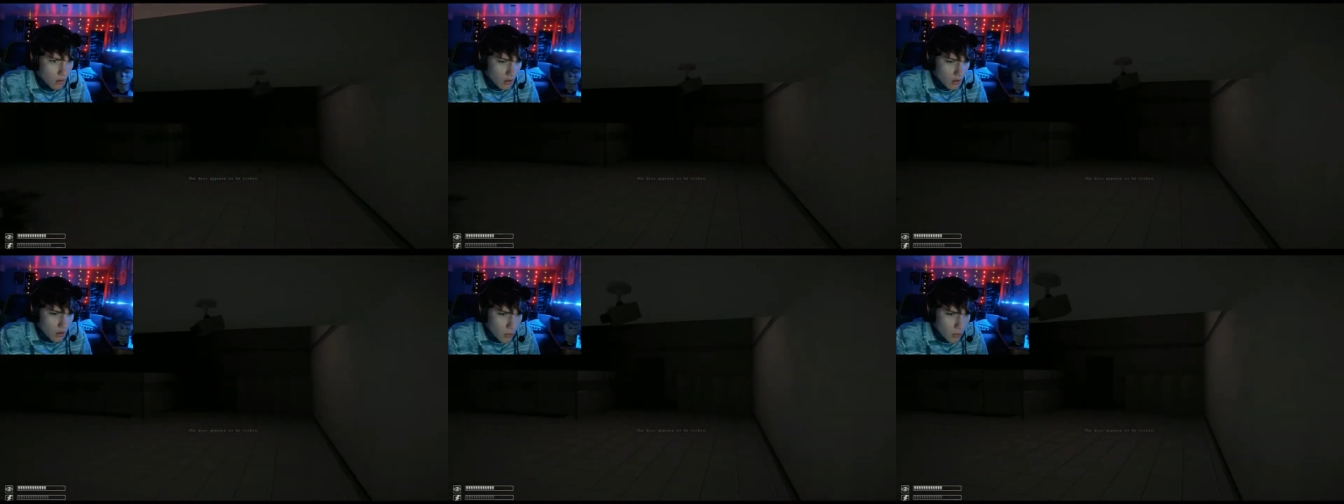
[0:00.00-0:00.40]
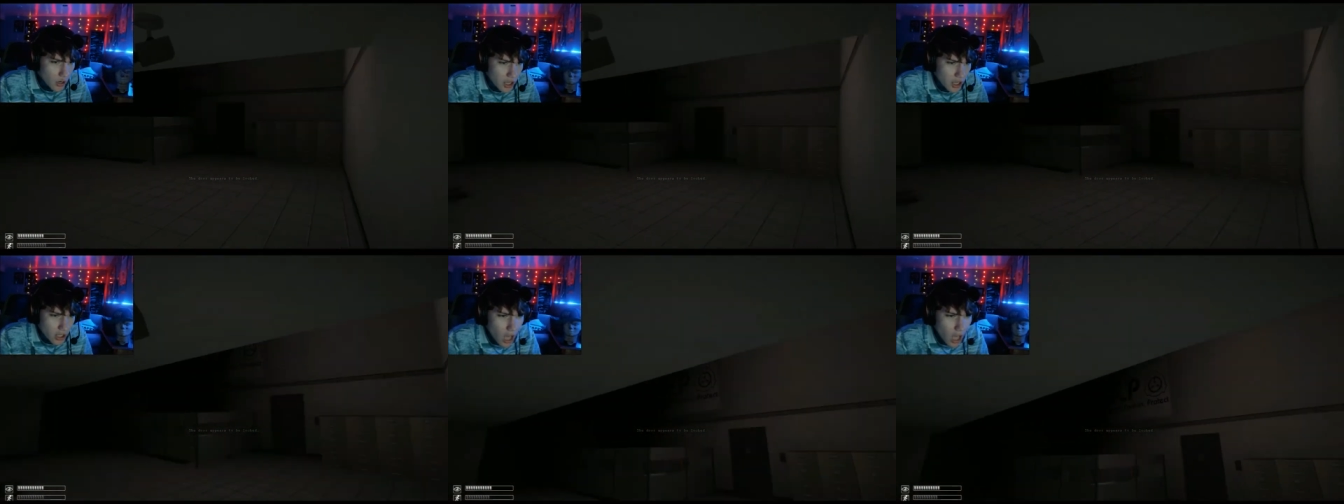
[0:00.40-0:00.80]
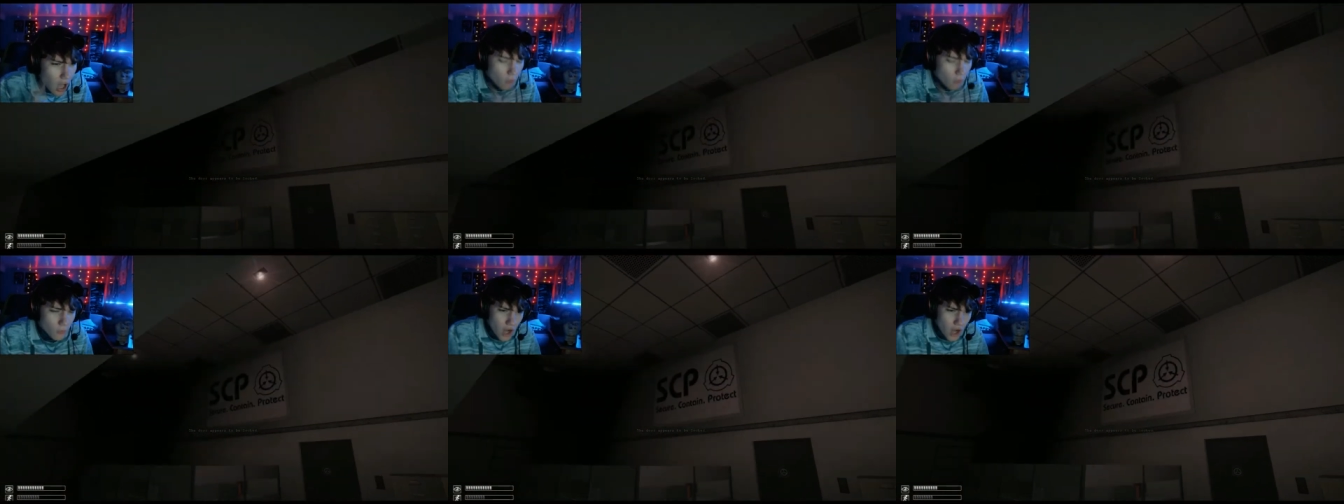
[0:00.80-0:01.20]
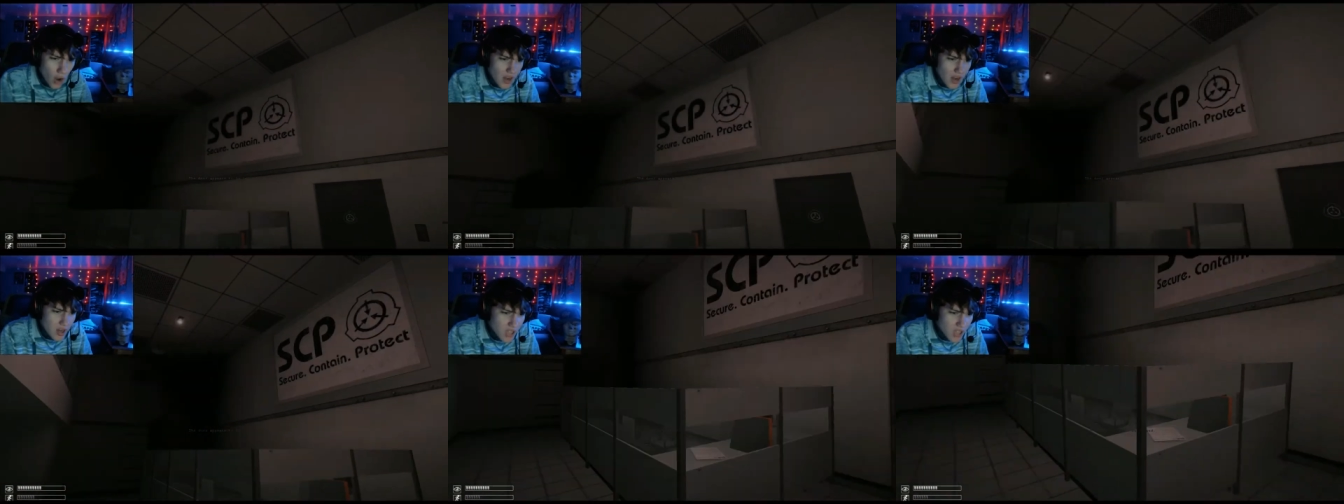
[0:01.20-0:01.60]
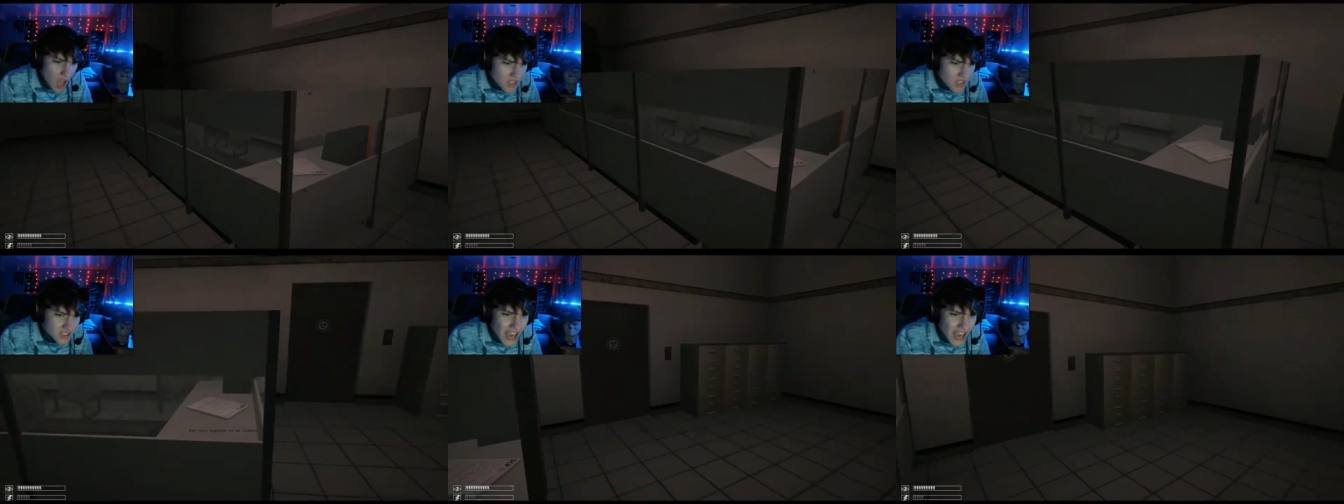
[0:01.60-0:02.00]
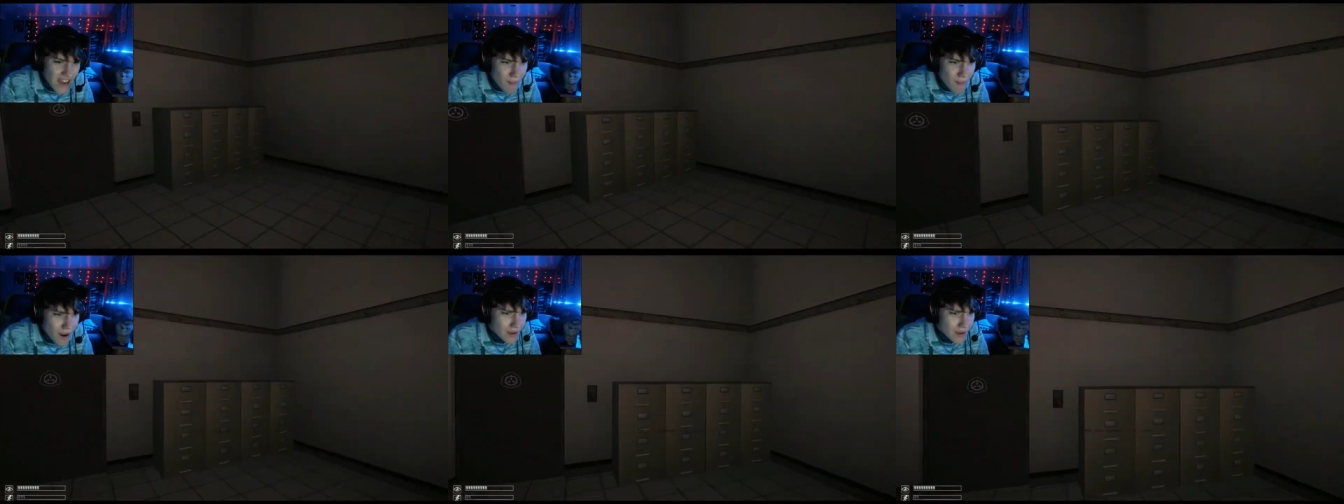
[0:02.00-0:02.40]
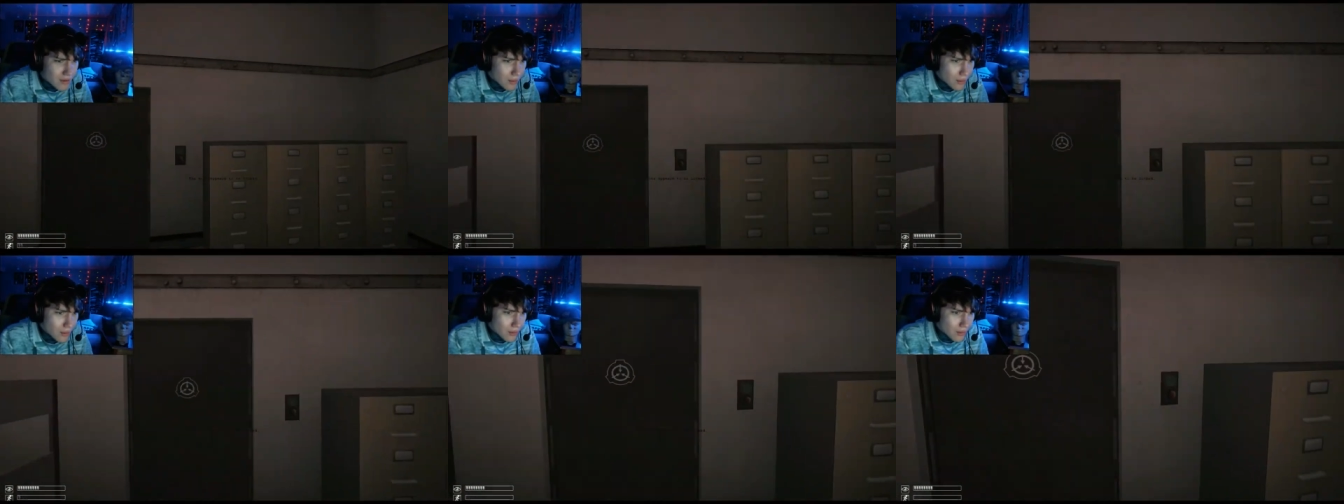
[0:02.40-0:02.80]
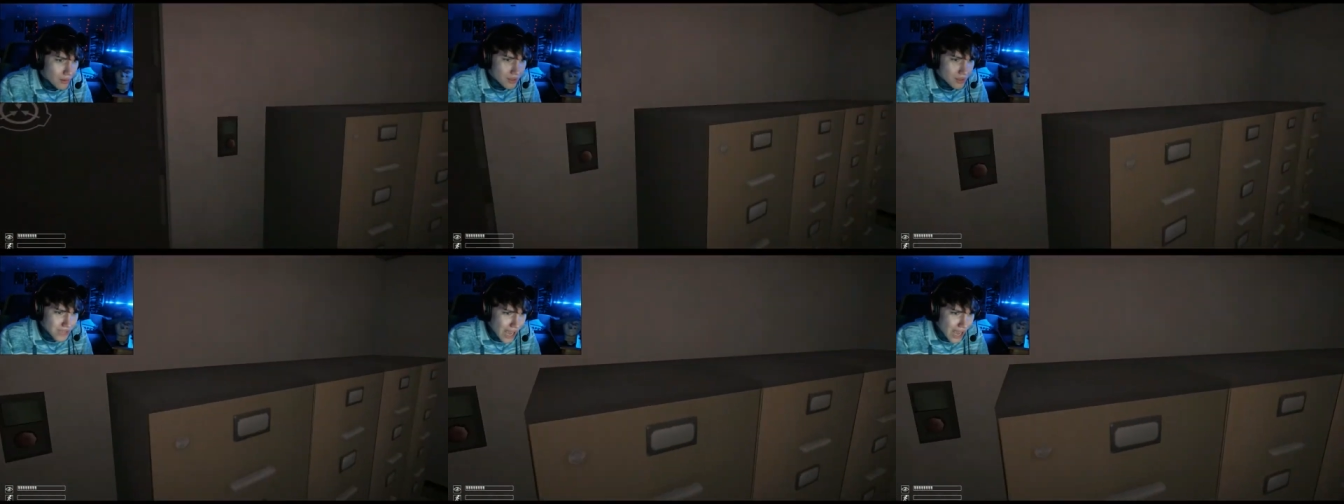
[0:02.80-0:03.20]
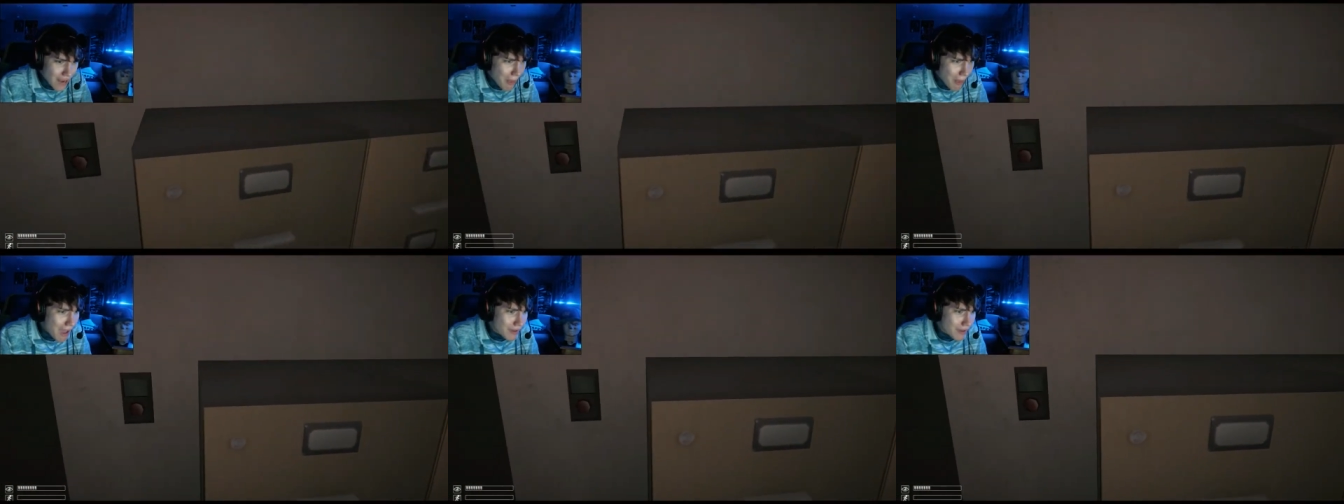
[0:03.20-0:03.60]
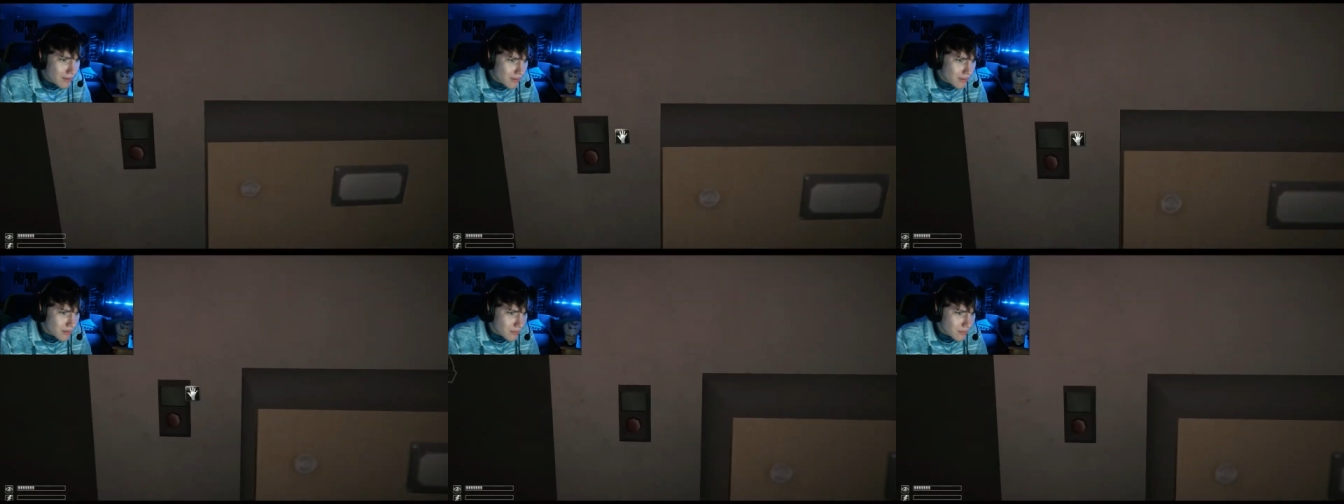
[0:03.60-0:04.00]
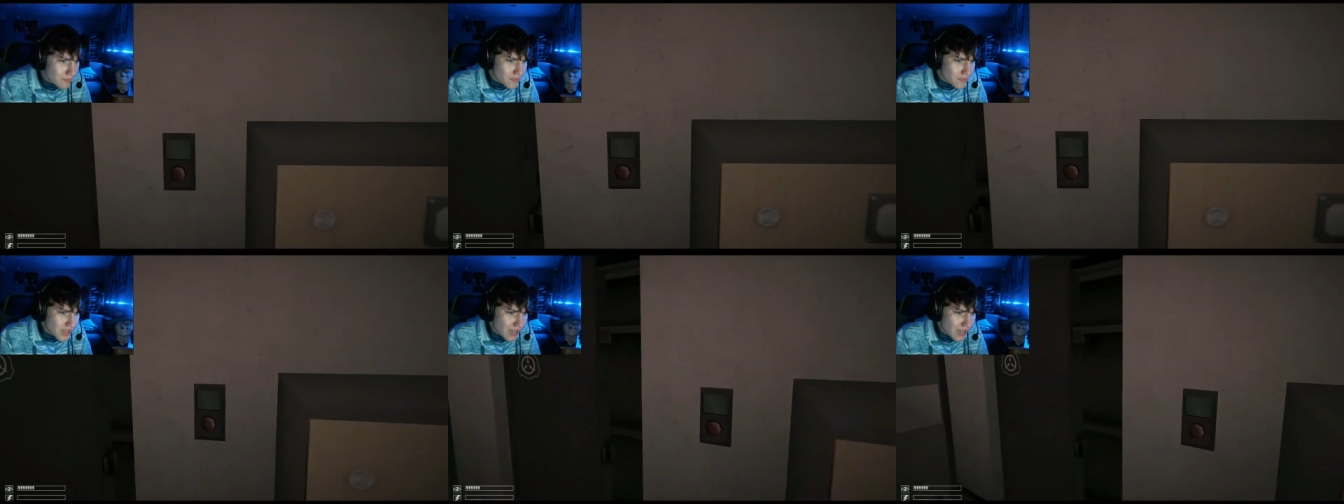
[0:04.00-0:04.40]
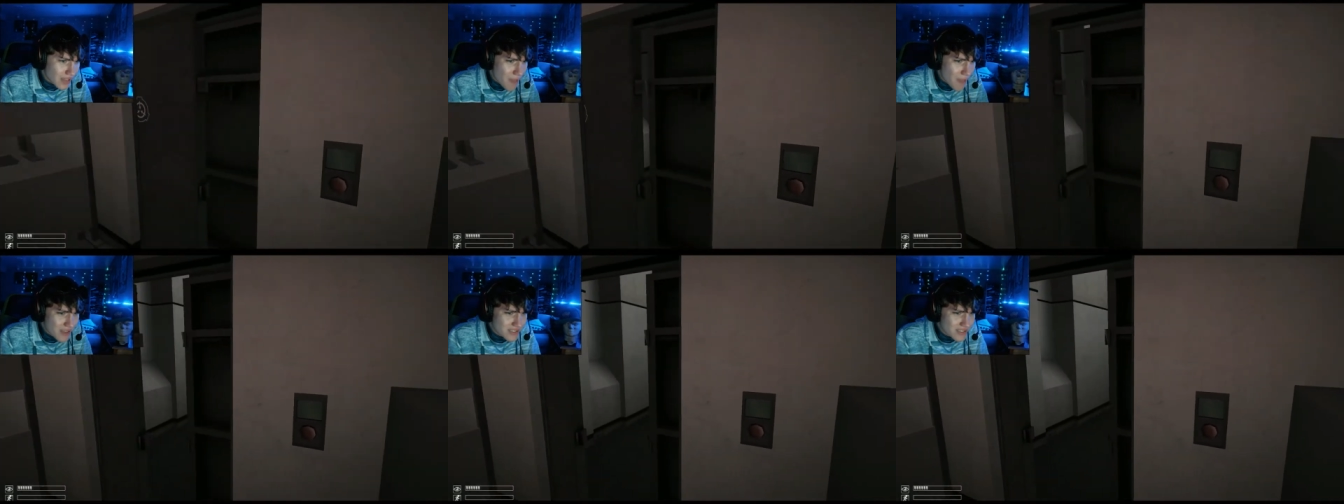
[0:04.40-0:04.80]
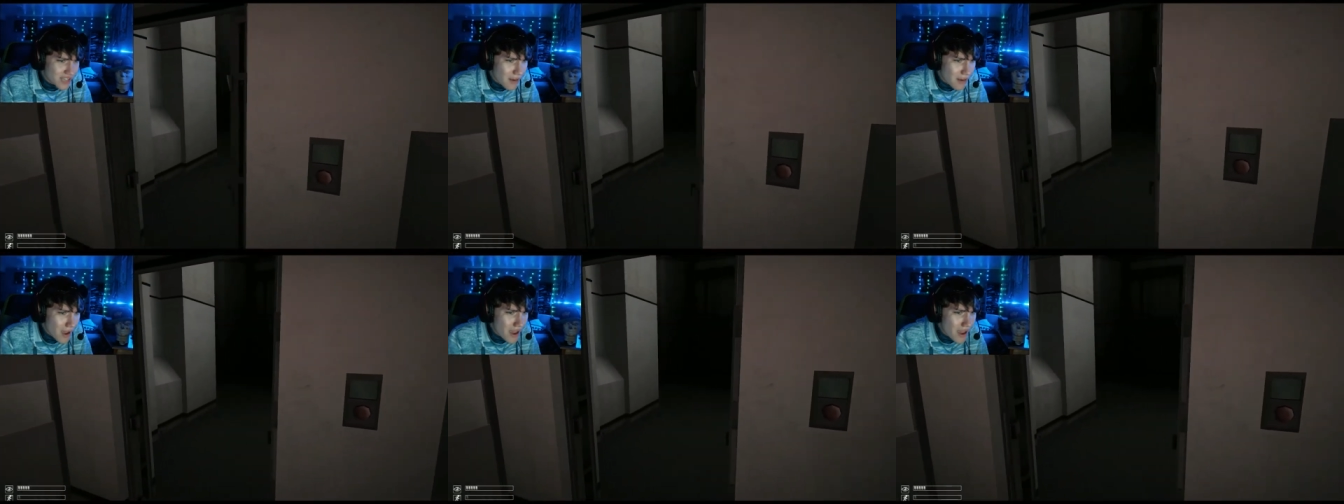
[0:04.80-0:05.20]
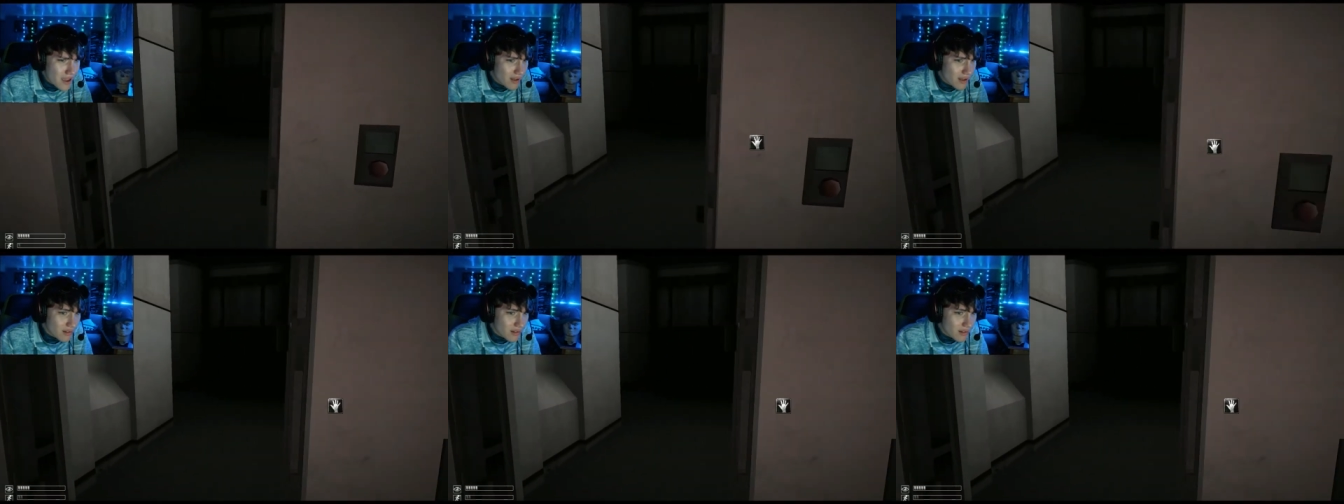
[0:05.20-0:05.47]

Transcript: Where'd it go? No, he had a gun. Save me! Save me! Don't leave me, Jeremy!